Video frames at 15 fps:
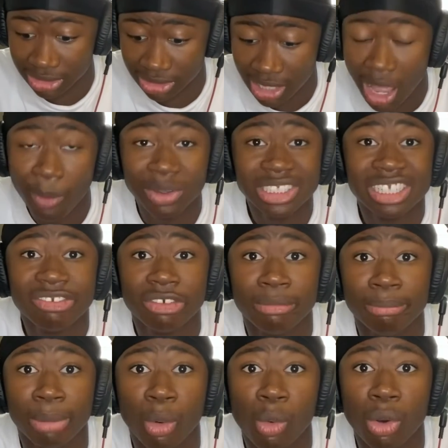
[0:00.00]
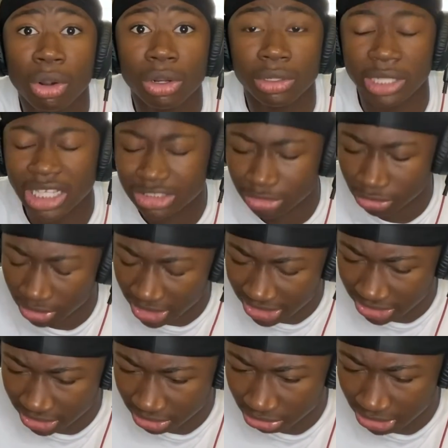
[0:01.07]
I wasn't even born. That's
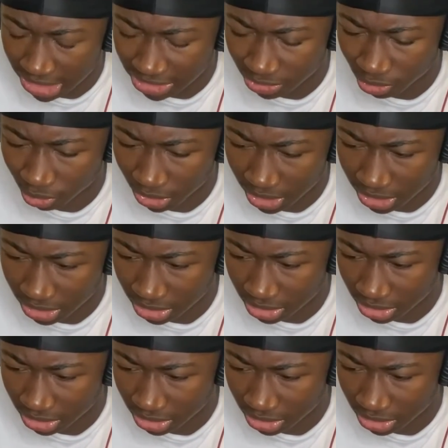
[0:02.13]
crazy. 2001.